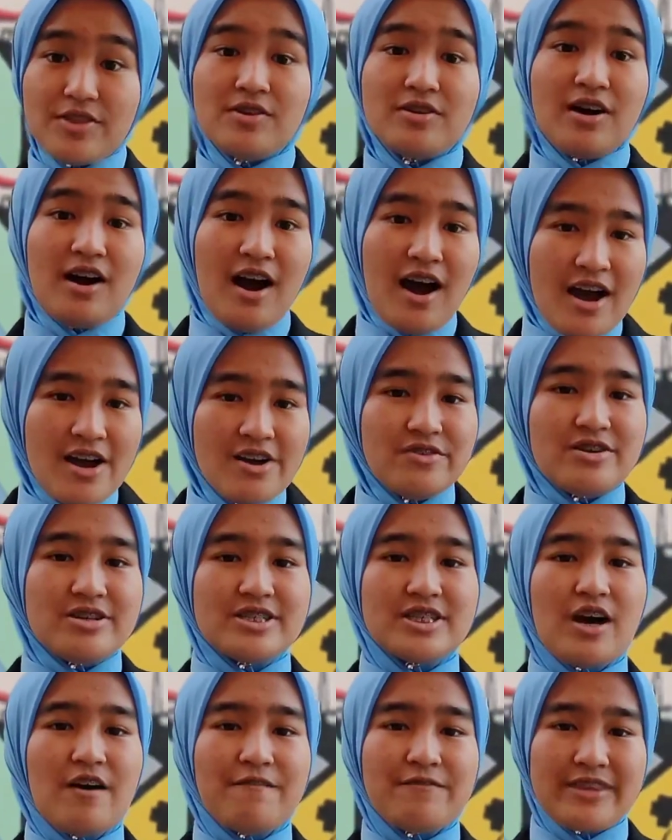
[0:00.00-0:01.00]
the
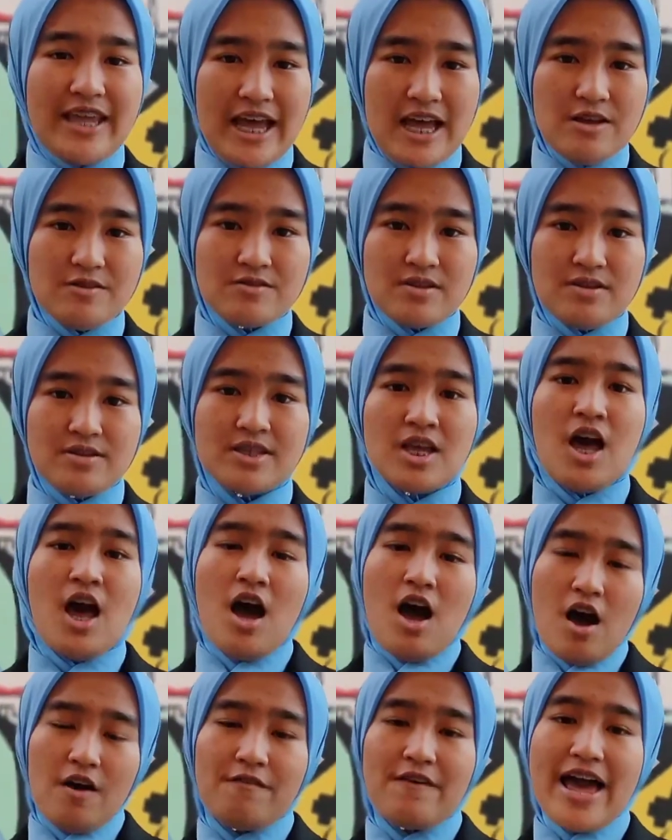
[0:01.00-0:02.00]
hundreds of thousands
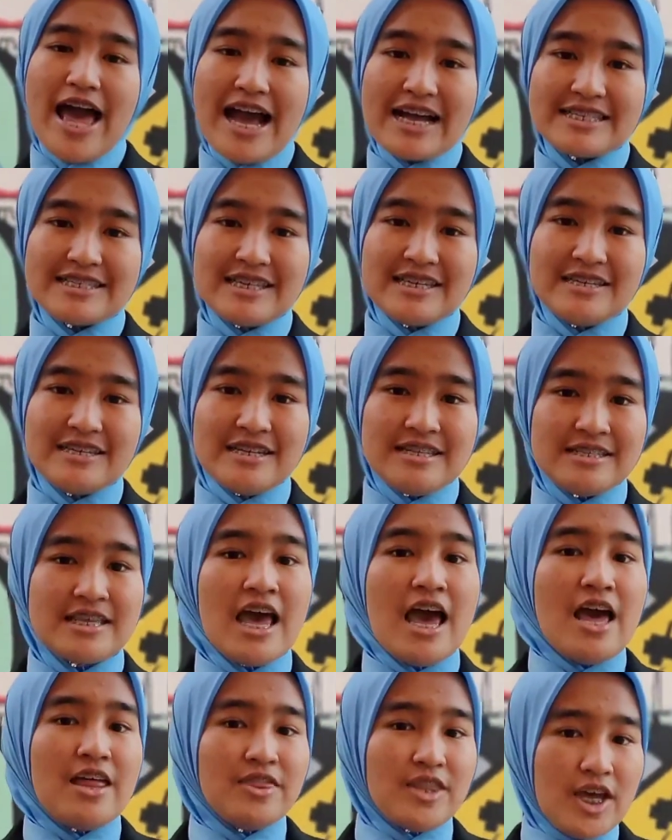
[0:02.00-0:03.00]
of accidents
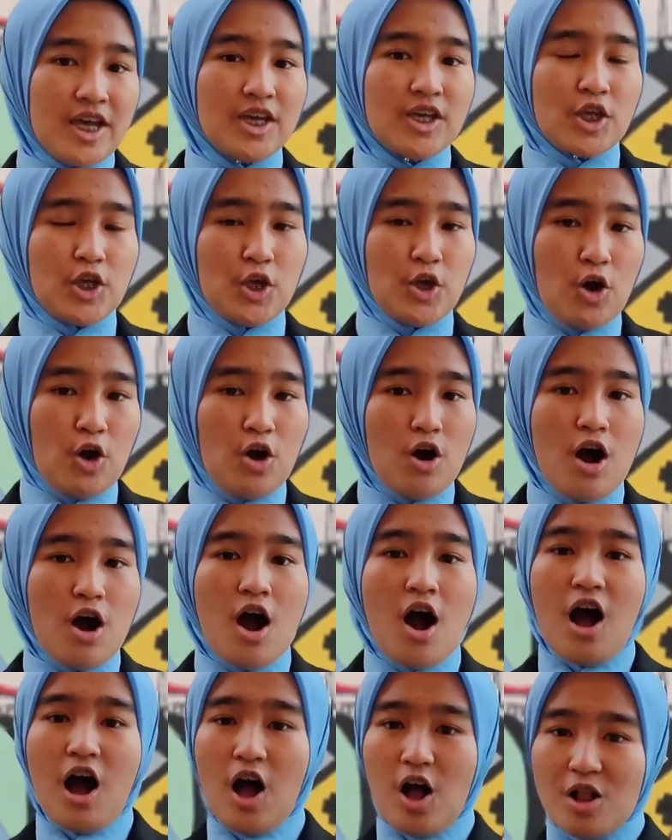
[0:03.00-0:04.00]
that occur,
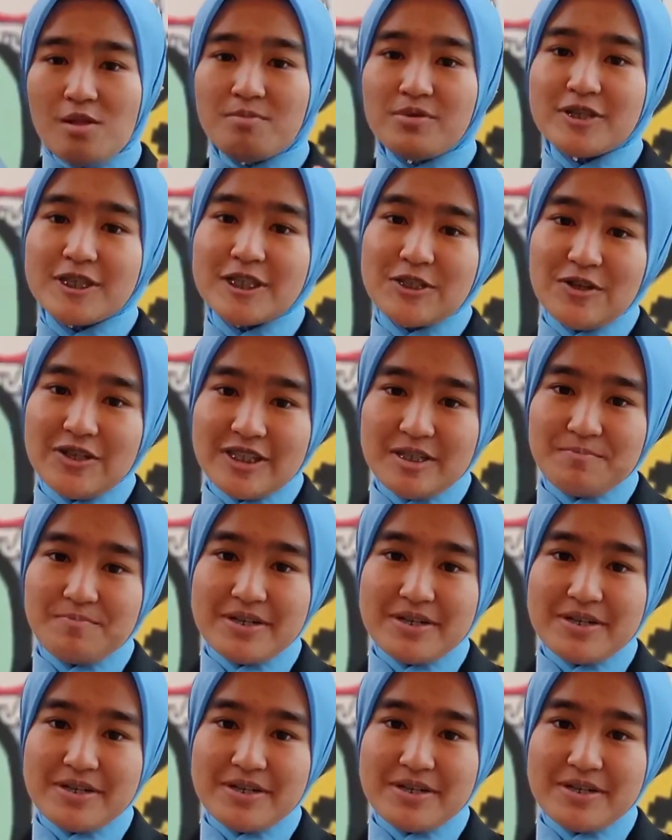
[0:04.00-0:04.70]
almost 20%